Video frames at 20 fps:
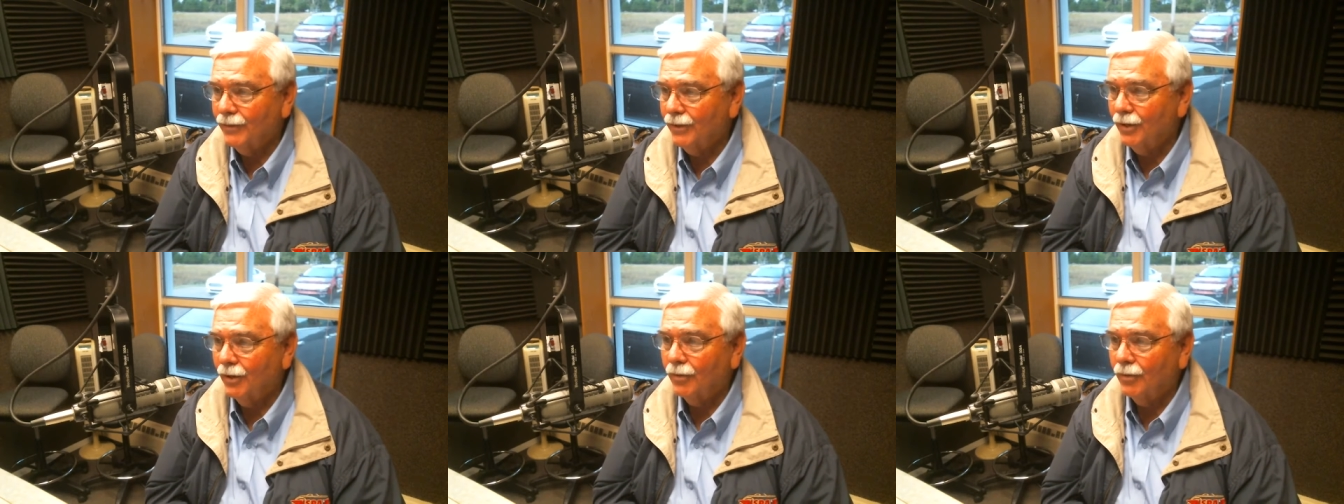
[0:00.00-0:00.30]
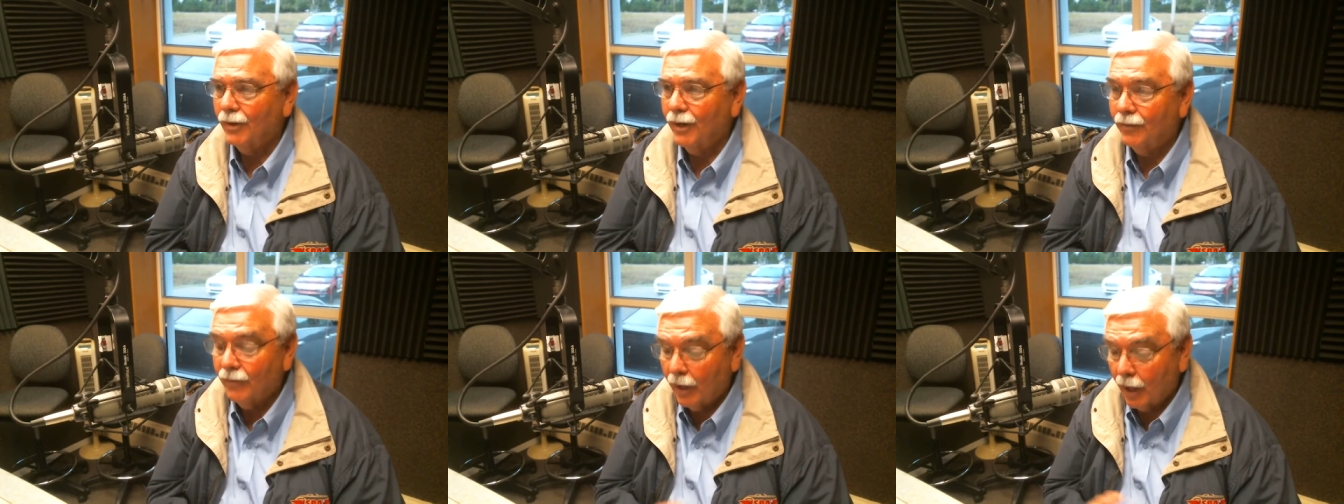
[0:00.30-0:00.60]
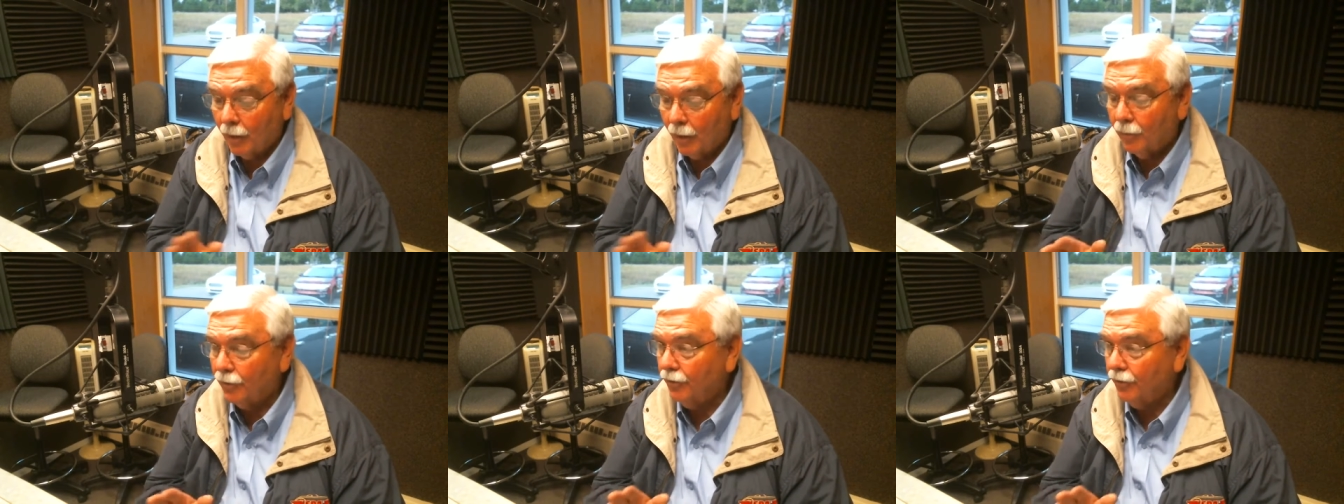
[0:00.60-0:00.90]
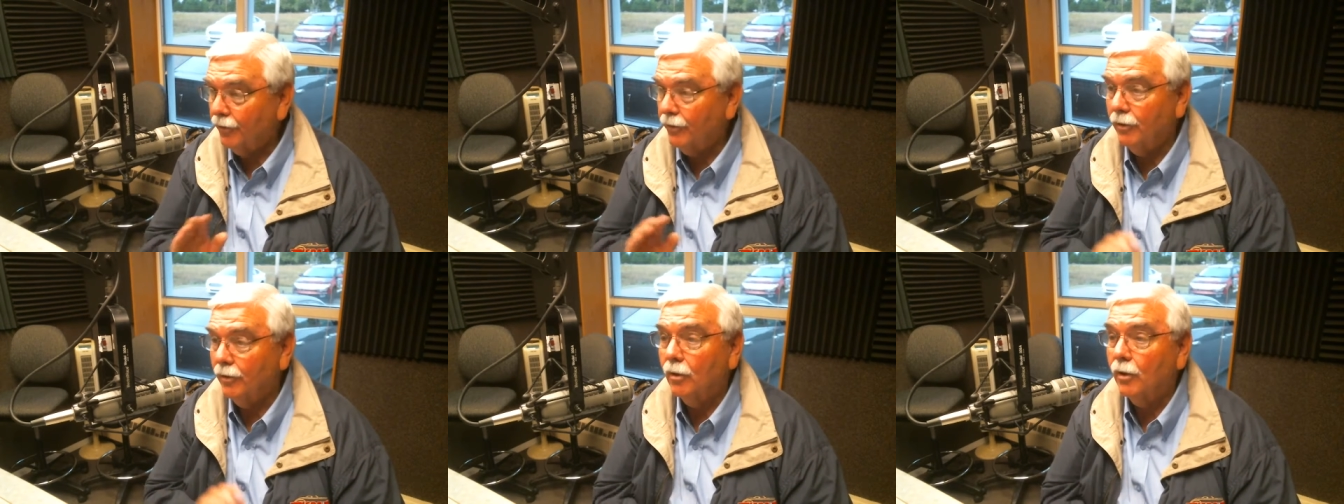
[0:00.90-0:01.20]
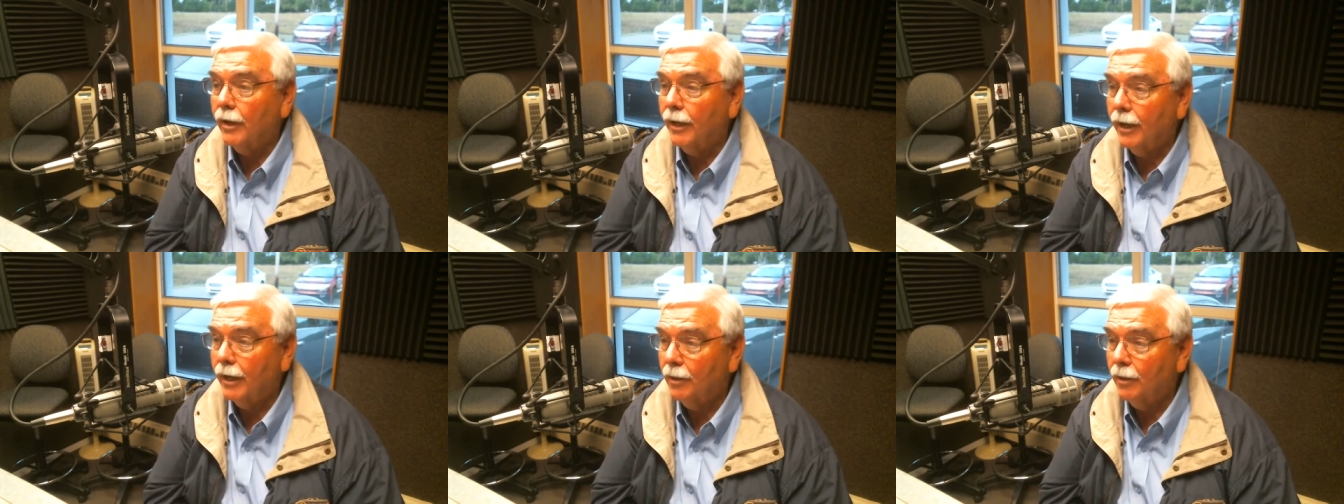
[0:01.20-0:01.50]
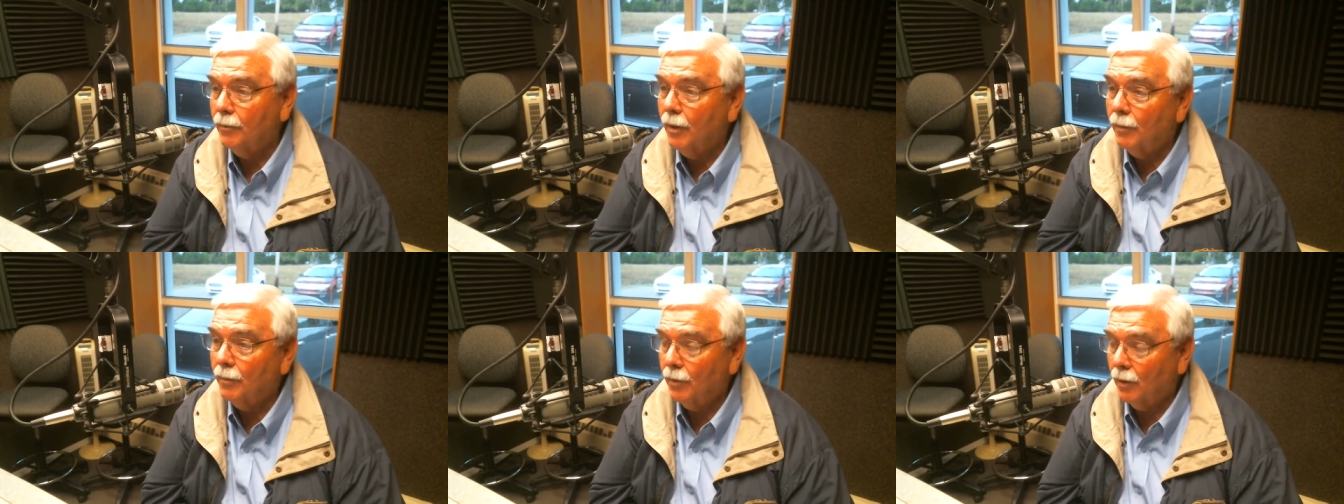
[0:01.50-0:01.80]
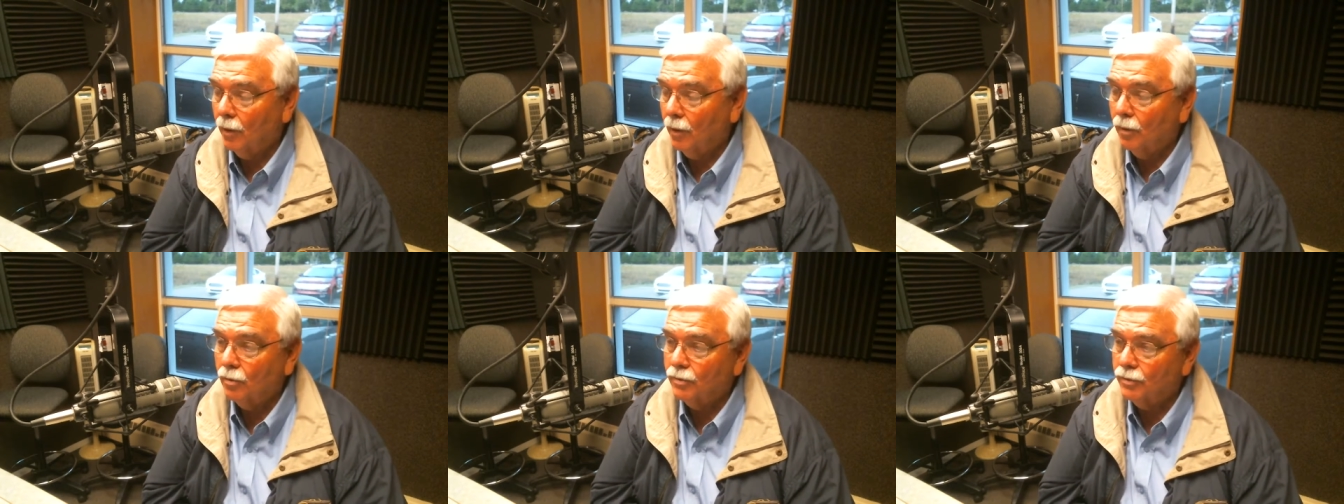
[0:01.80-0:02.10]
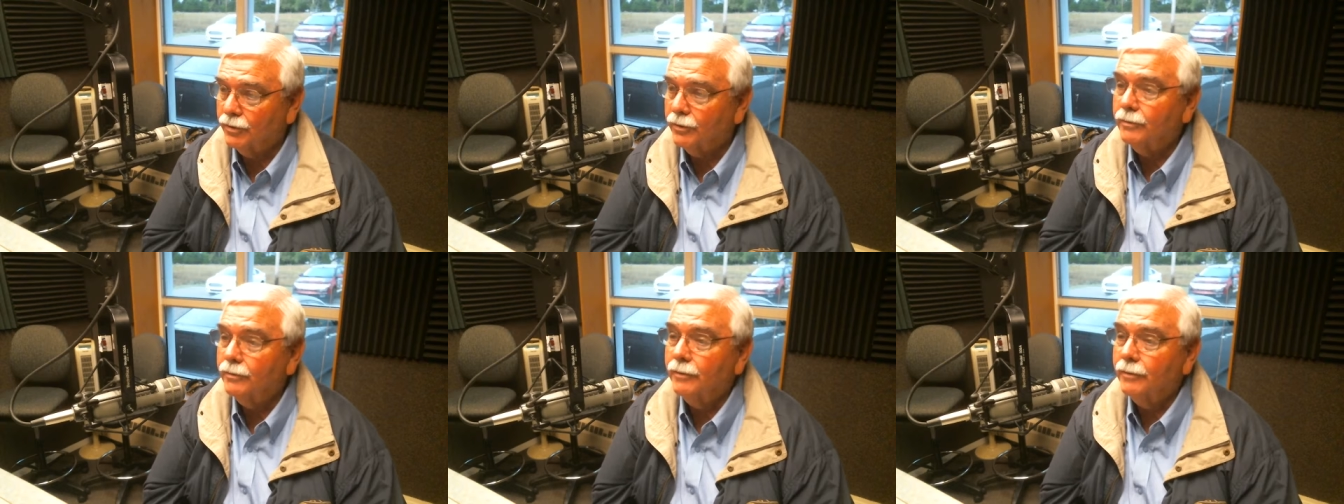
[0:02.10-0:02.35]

You know, give them an opportunity to look at them up close